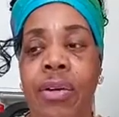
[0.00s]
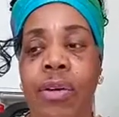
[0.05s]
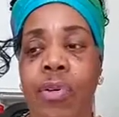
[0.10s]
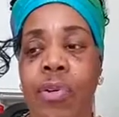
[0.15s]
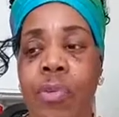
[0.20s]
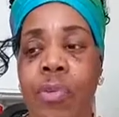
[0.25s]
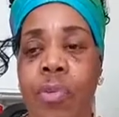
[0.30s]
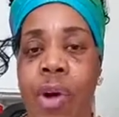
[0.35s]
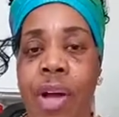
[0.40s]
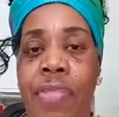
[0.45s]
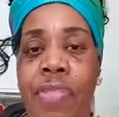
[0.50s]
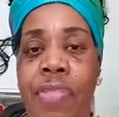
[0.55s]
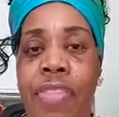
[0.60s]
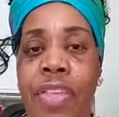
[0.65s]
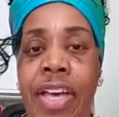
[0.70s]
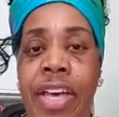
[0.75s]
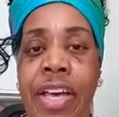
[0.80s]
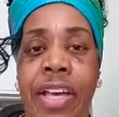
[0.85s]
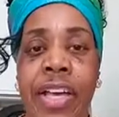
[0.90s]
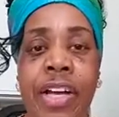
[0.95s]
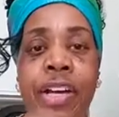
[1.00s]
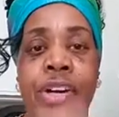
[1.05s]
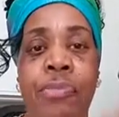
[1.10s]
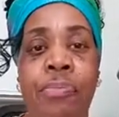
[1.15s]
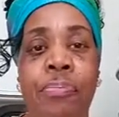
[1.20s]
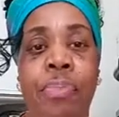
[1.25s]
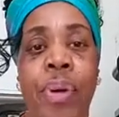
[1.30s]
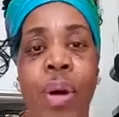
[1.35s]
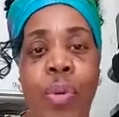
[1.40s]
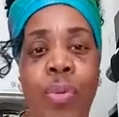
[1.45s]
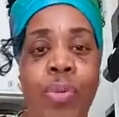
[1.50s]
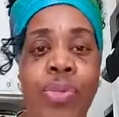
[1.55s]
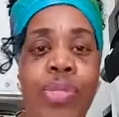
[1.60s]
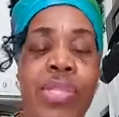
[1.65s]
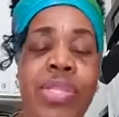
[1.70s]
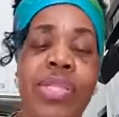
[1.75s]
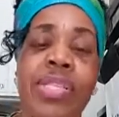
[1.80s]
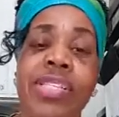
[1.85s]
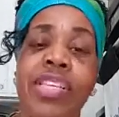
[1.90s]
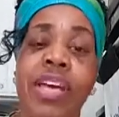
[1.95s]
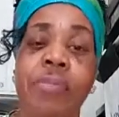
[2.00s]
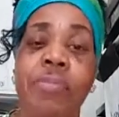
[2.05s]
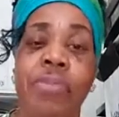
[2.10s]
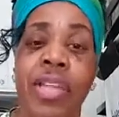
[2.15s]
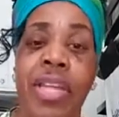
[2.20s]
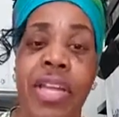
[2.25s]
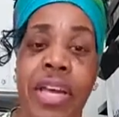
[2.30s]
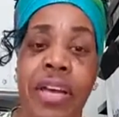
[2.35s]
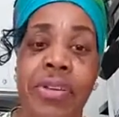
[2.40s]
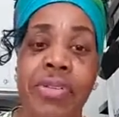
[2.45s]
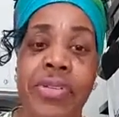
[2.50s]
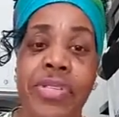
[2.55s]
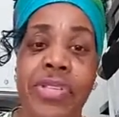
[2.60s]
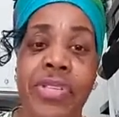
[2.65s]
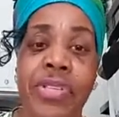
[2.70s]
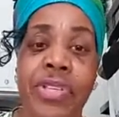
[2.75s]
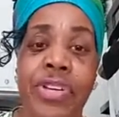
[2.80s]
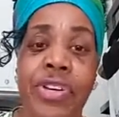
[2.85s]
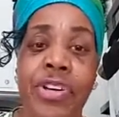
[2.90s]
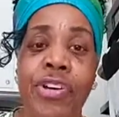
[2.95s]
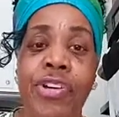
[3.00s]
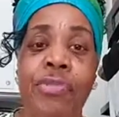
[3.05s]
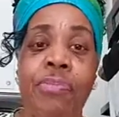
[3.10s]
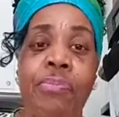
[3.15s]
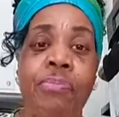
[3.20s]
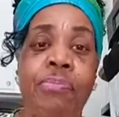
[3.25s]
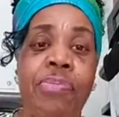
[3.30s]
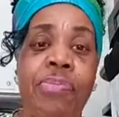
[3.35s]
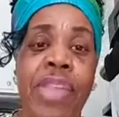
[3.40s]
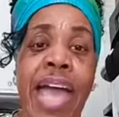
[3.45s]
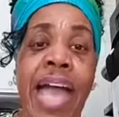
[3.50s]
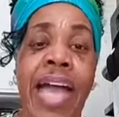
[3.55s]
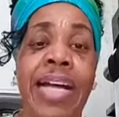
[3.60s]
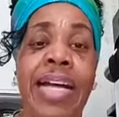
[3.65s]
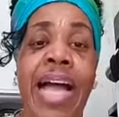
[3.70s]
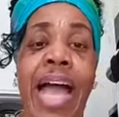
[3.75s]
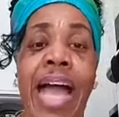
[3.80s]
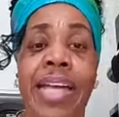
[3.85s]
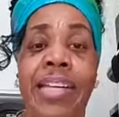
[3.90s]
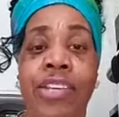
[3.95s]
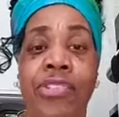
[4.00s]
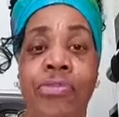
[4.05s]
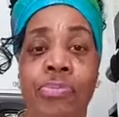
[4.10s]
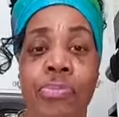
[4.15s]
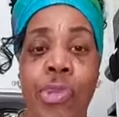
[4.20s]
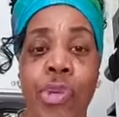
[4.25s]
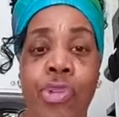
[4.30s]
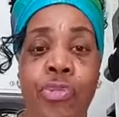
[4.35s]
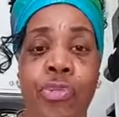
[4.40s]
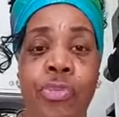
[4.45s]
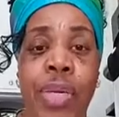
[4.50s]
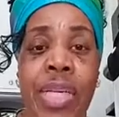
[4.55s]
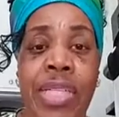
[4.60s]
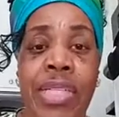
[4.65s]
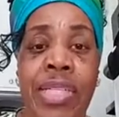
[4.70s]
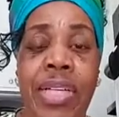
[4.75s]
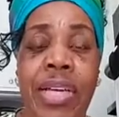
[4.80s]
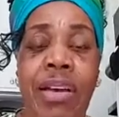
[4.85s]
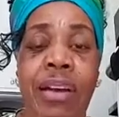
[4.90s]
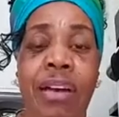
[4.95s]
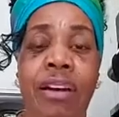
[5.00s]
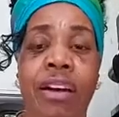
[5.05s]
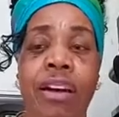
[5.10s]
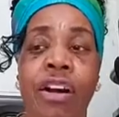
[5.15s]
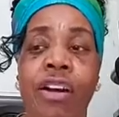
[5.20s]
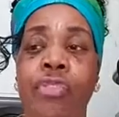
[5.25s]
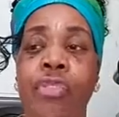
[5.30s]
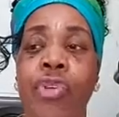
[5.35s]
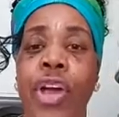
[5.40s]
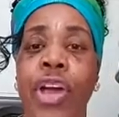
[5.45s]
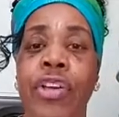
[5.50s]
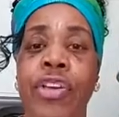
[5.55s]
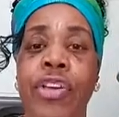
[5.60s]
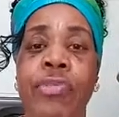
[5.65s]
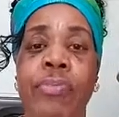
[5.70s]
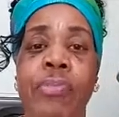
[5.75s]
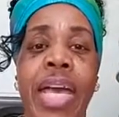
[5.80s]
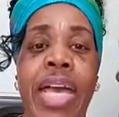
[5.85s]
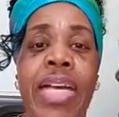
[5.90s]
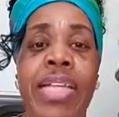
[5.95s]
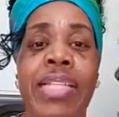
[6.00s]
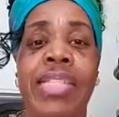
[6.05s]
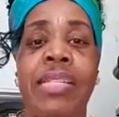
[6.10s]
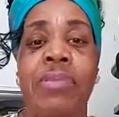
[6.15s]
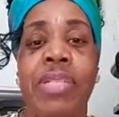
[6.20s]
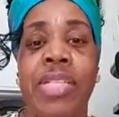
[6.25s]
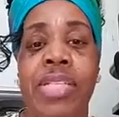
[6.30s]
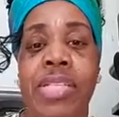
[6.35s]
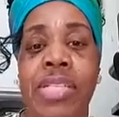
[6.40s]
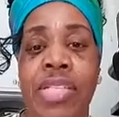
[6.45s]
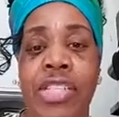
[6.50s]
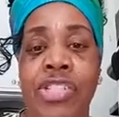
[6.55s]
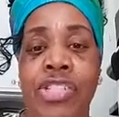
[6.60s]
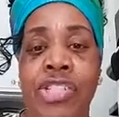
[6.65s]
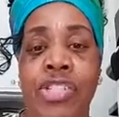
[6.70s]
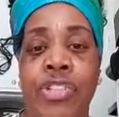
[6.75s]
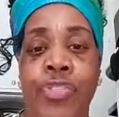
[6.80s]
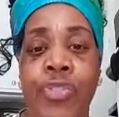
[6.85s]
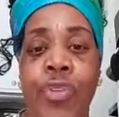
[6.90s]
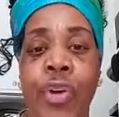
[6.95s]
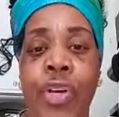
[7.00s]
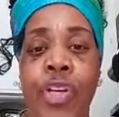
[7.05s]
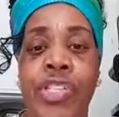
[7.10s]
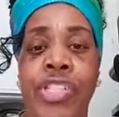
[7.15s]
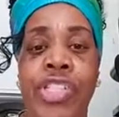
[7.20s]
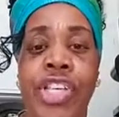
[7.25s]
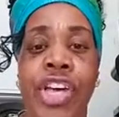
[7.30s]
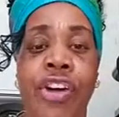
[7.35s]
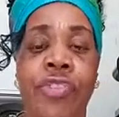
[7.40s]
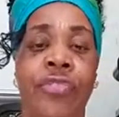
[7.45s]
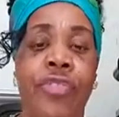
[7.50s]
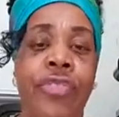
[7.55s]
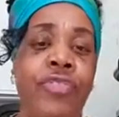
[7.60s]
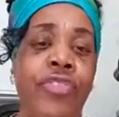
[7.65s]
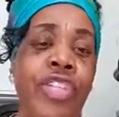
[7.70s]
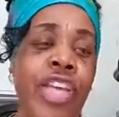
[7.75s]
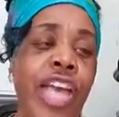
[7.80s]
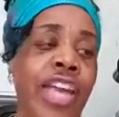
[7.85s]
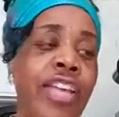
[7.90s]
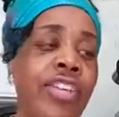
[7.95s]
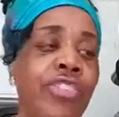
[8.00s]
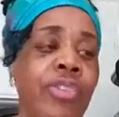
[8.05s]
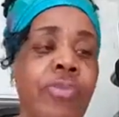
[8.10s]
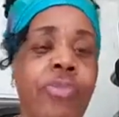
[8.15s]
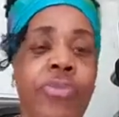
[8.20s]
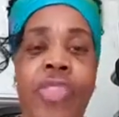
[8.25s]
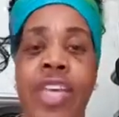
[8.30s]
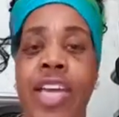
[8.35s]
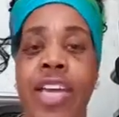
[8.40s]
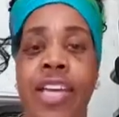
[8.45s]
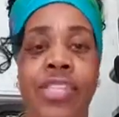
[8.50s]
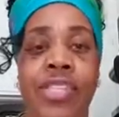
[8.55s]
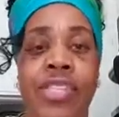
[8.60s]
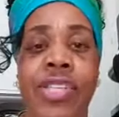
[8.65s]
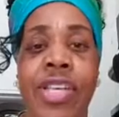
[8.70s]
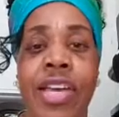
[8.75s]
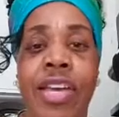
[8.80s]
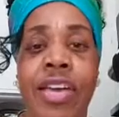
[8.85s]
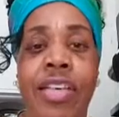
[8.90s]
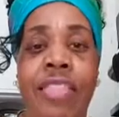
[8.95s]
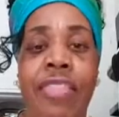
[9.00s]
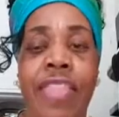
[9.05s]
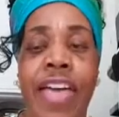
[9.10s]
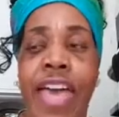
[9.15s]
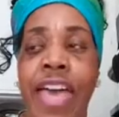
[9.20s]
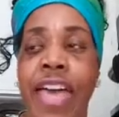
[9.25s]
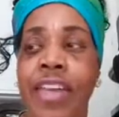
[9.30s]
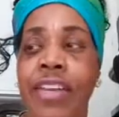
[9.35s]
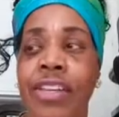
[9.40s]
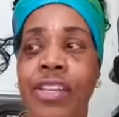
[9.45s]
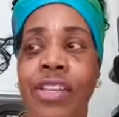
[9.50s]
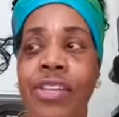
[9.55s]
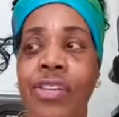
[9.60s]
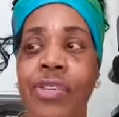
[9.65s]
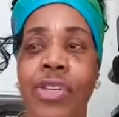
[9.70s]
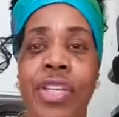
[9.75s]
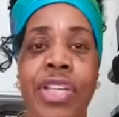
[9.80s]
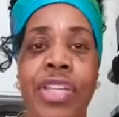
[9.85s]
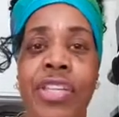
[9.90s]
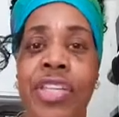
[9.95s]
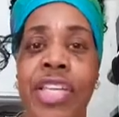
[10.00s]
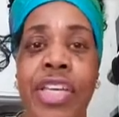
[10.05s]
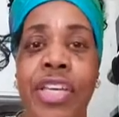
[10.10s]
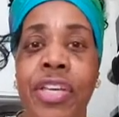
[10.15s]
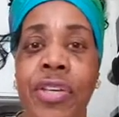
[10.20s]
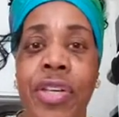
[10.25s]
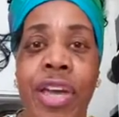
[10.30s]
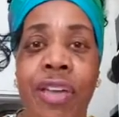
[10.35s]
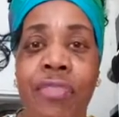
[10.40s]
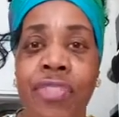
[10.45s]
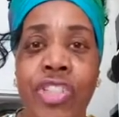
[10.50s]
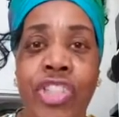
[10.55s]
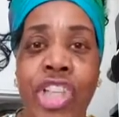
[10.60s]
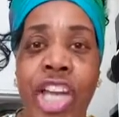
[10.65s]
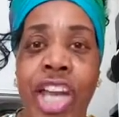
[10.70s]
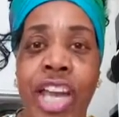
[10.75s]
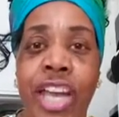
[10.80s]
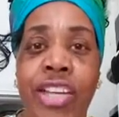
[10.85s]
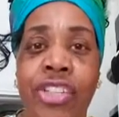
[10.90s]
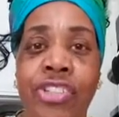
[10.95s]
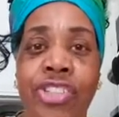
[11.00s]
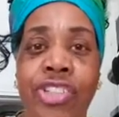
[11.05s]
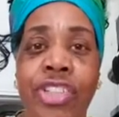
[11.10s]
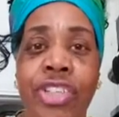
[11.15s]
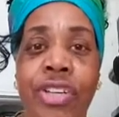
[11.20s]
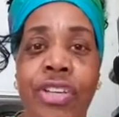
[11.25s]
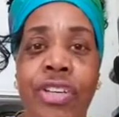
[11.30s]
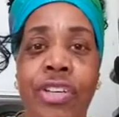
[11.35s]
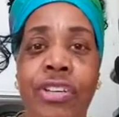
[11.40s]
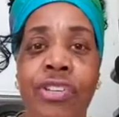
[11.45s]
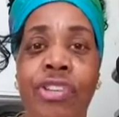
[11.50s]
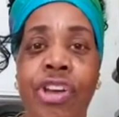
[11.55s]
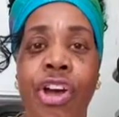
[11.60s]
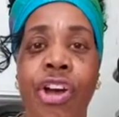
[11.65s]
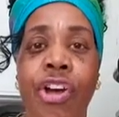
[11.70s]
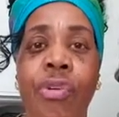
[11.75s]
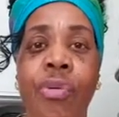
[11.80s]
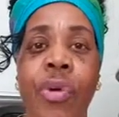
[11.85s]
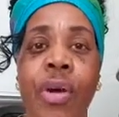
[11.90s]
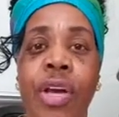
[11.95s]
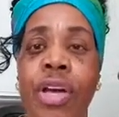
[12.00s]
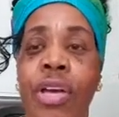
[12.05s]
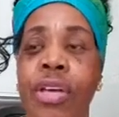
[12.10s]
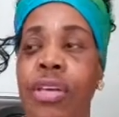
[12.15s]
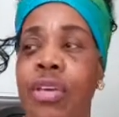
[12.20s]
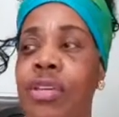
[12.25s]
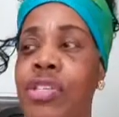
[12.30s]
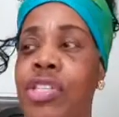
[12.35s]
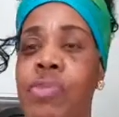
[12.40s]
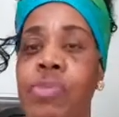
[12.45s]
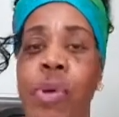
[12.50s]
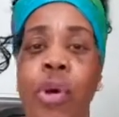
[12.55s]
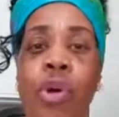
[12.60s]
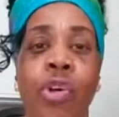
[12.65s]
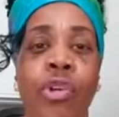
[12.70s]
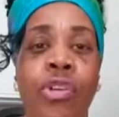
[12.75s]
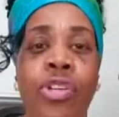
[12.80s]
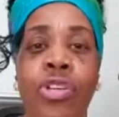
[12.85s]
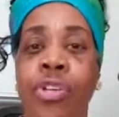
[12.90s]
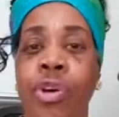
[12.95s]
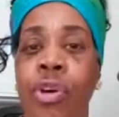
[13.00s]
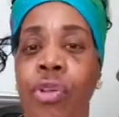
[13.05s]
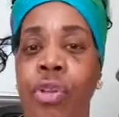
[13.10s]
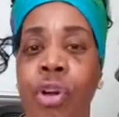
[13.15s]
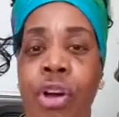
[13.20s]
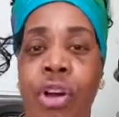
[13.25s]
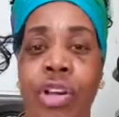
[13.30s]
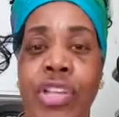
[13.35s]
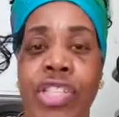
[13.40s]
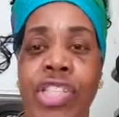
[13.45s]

one thing, post something else. That kind of movement of where you made some decisions for yourself. You've changed some things that you didn't think you'd ever change. You smoke, you no longer